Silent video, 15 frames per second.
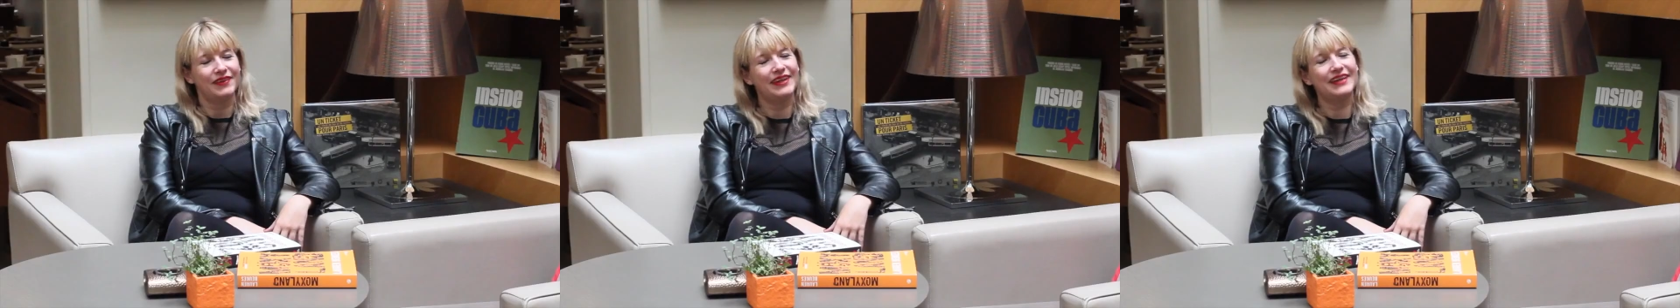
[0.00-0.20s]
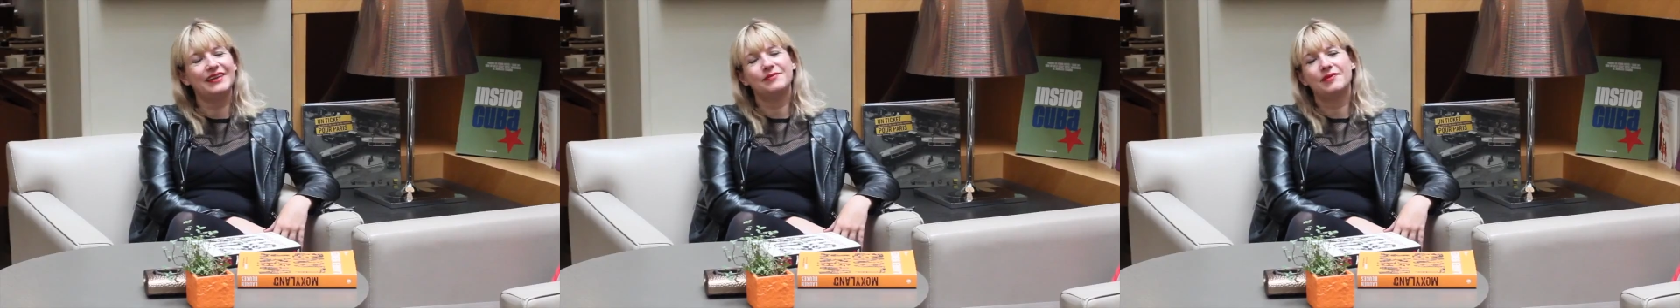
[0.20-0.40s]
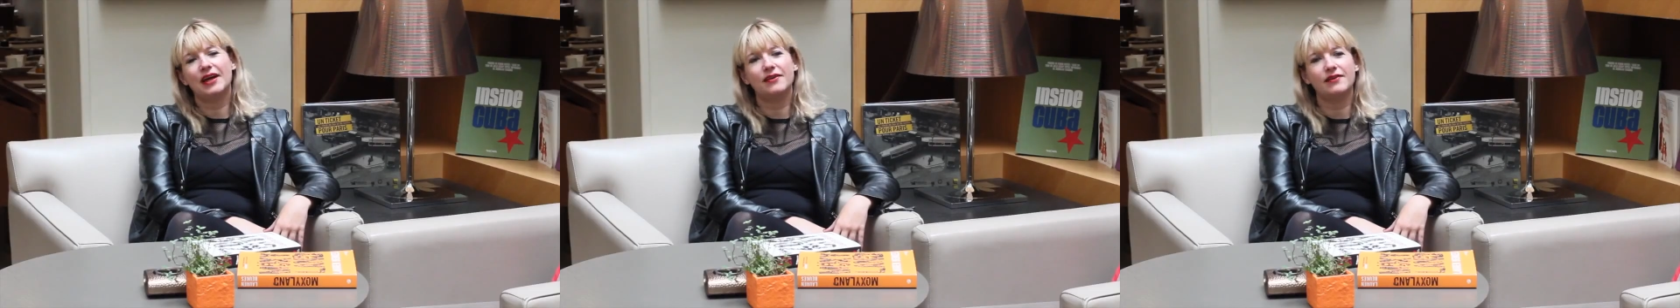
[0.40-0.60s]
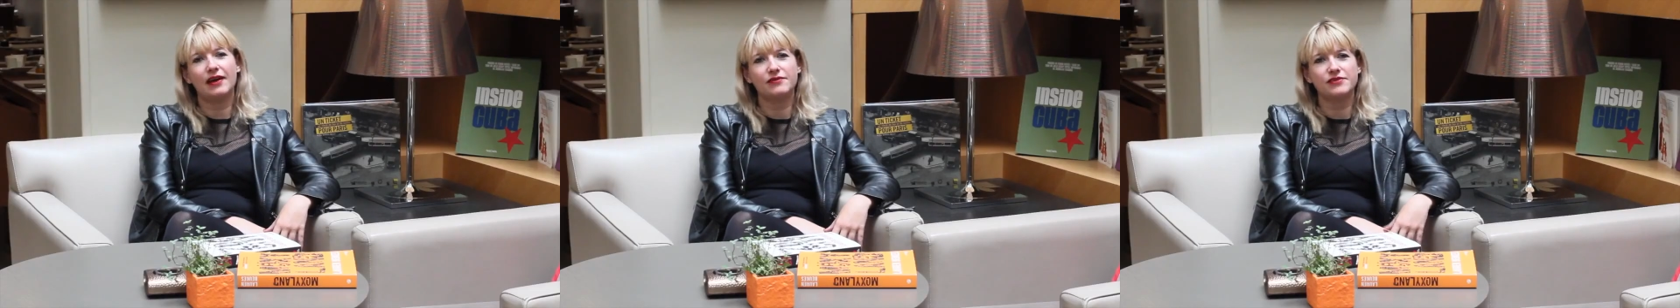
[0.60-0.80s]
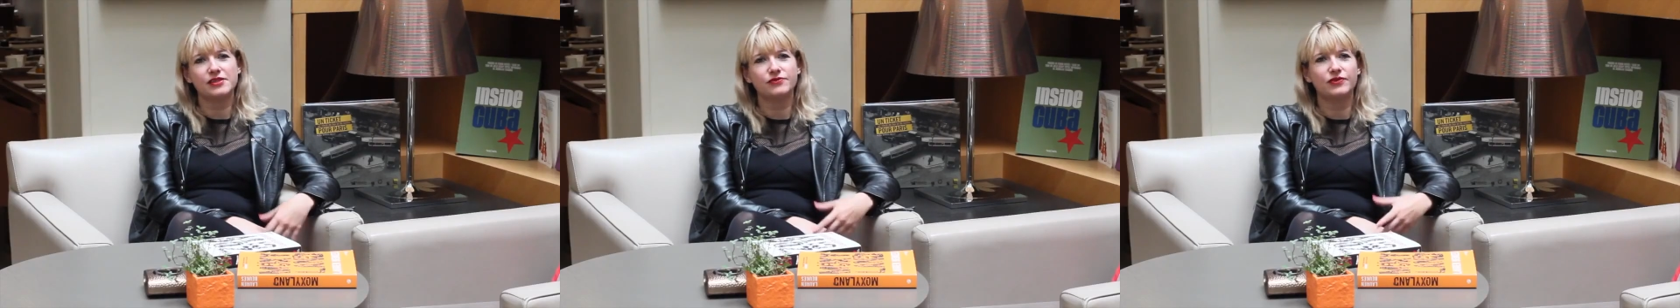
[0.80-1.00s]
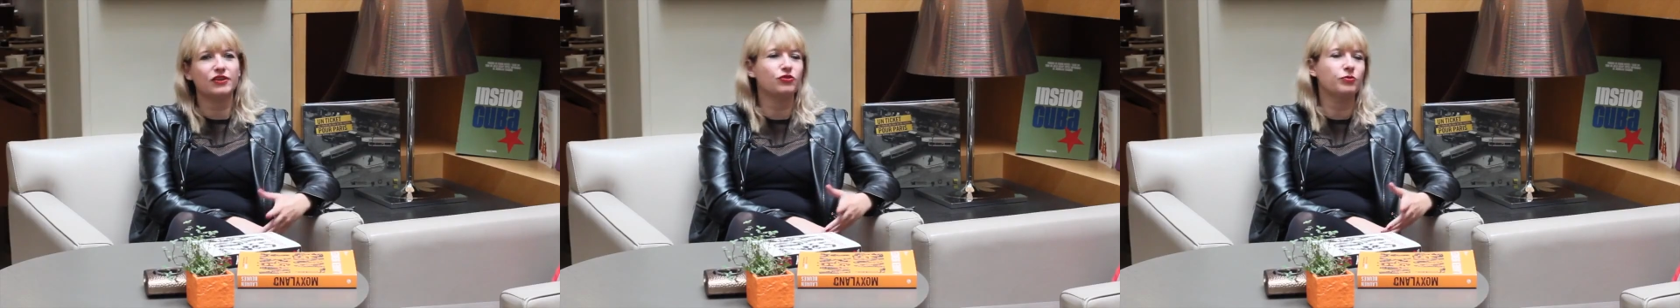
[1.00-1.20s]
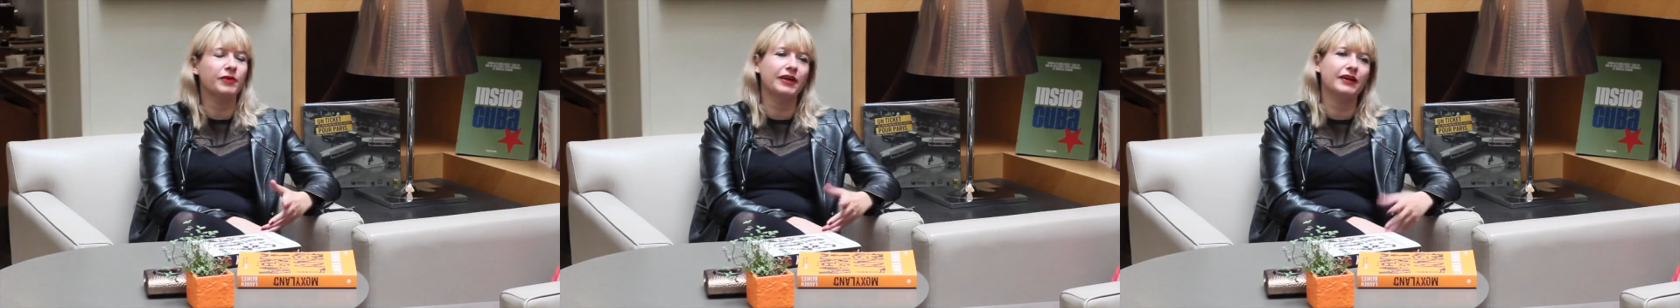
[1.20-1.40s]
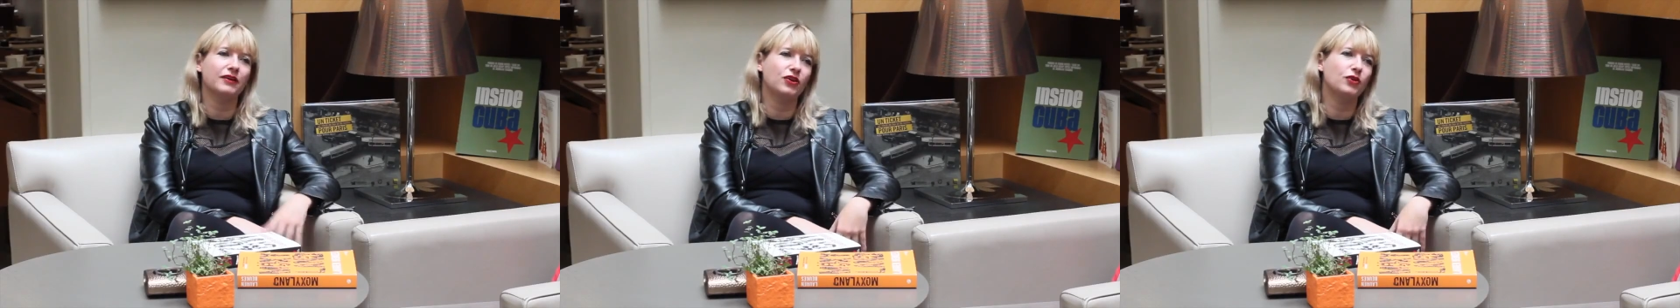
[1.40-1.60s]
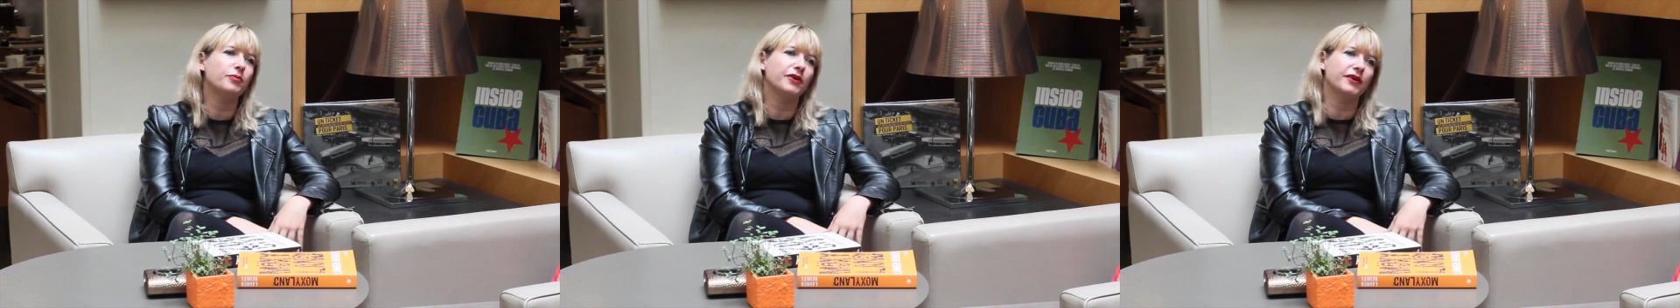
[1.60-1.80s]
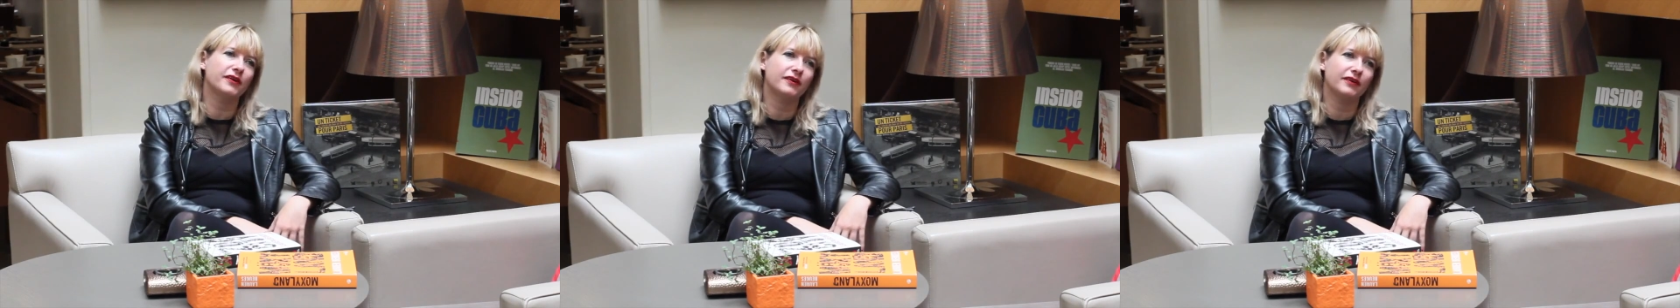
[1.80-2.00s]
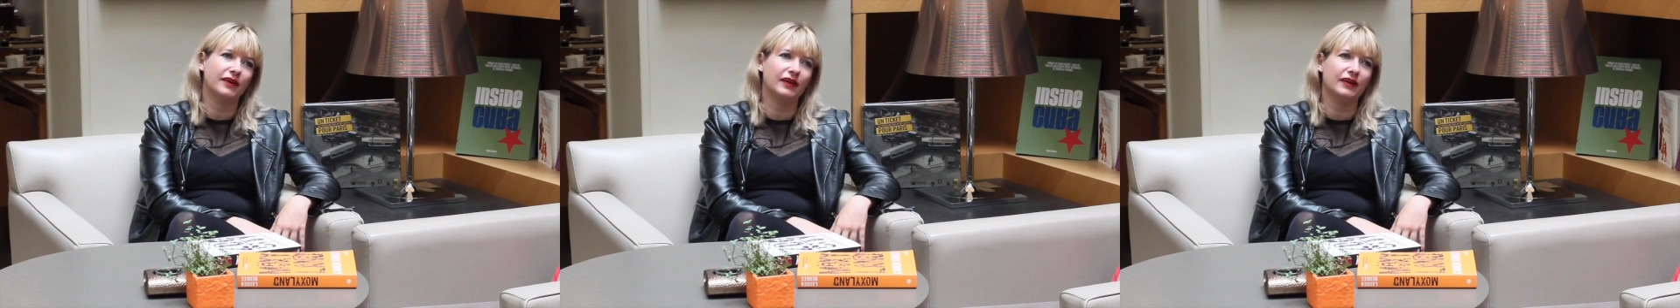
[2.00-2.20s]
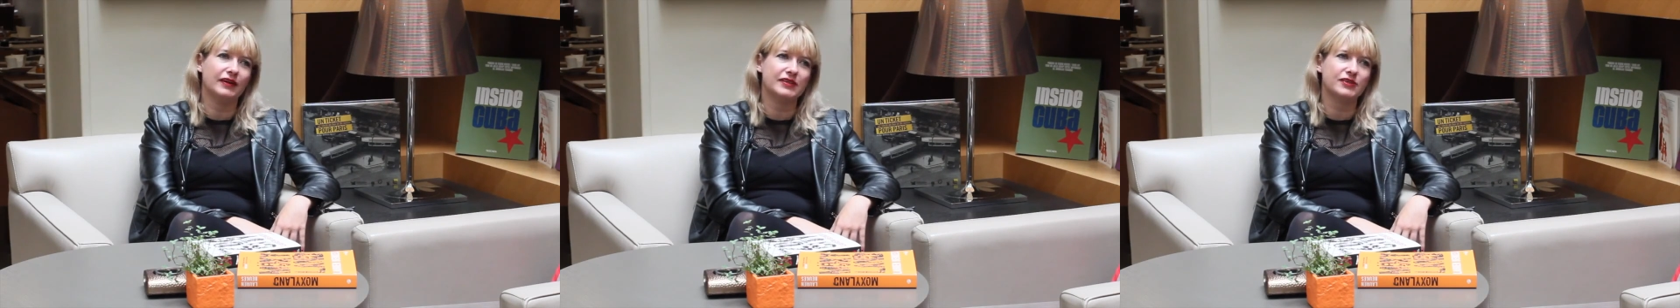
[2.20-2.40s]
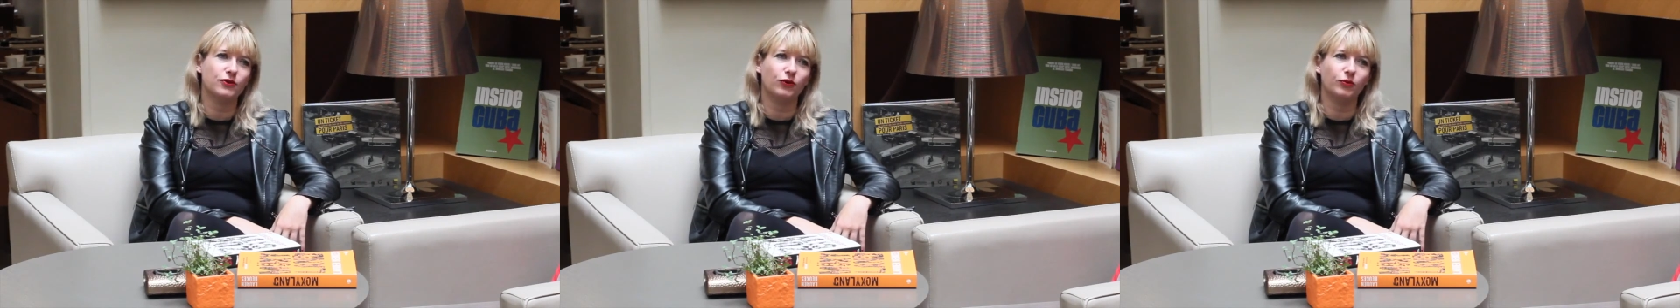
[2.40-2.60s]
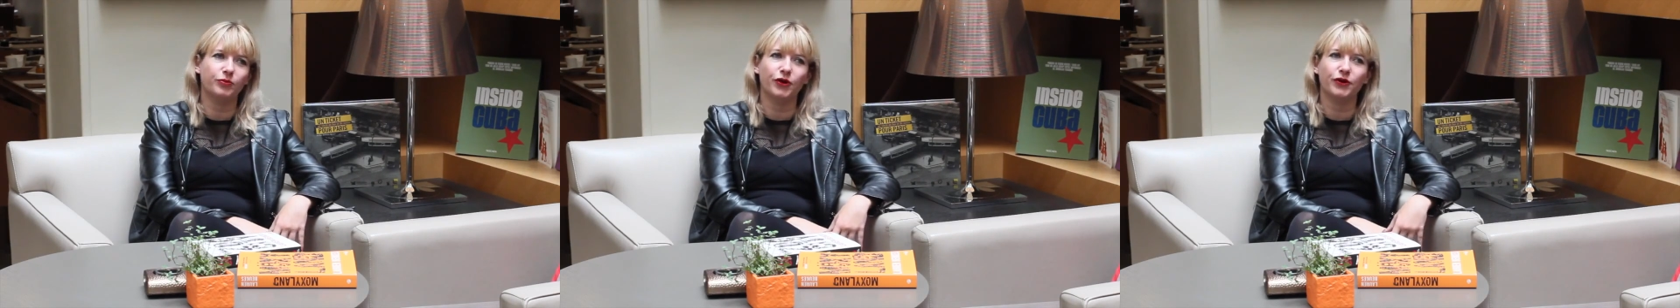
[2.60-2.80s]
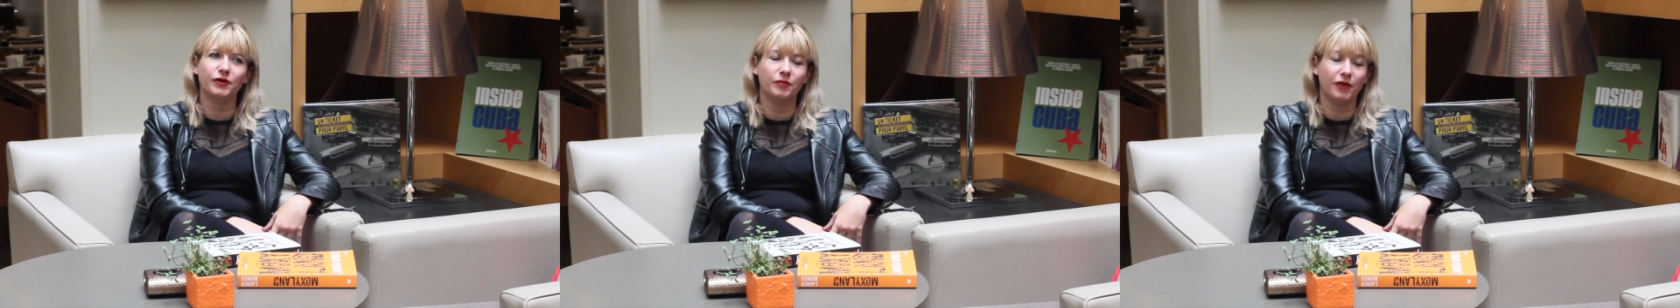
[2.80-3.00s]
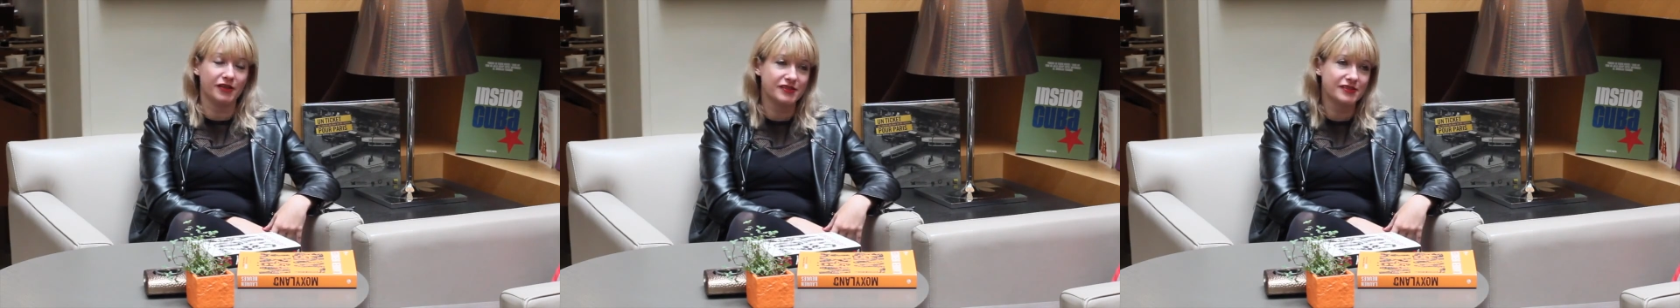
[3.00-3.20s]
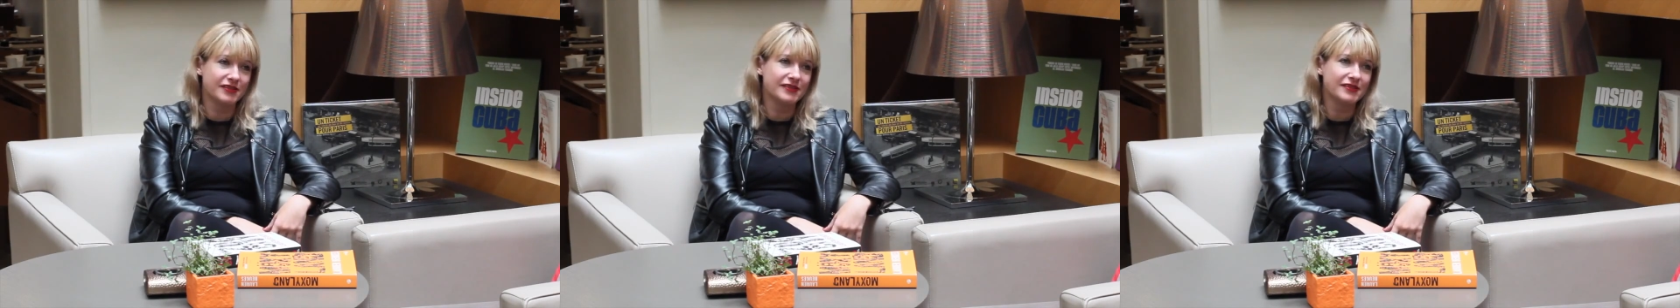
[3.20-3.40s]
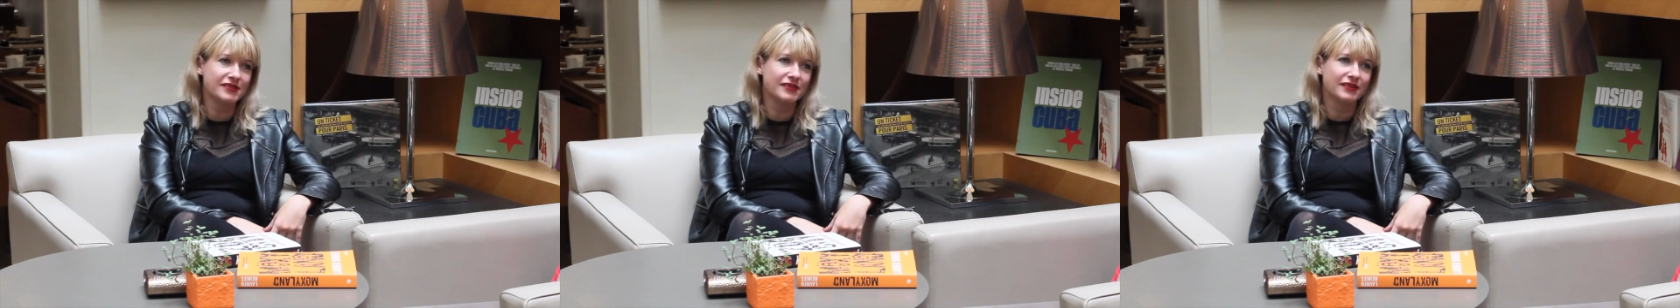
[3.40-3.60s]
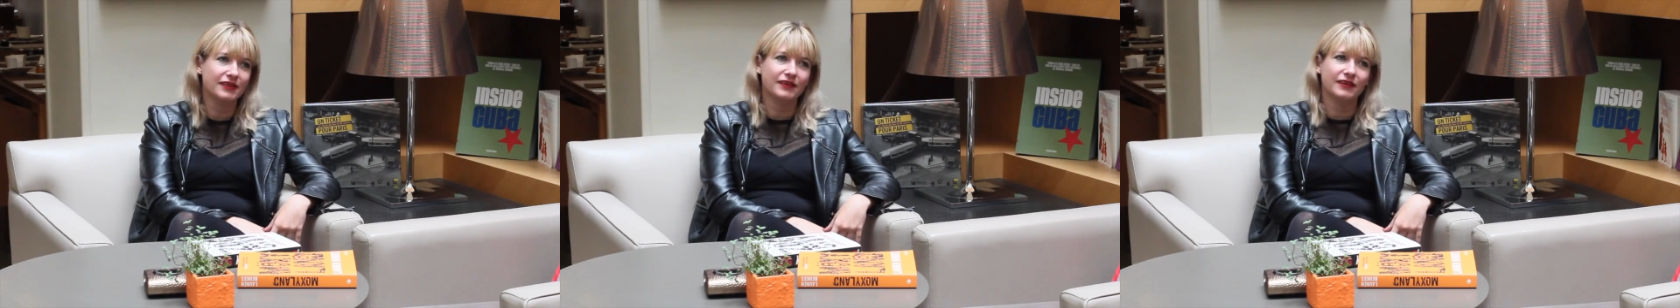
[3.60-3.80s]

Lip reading: Yeah, I've just finished my new book. It's called Broken Monsters.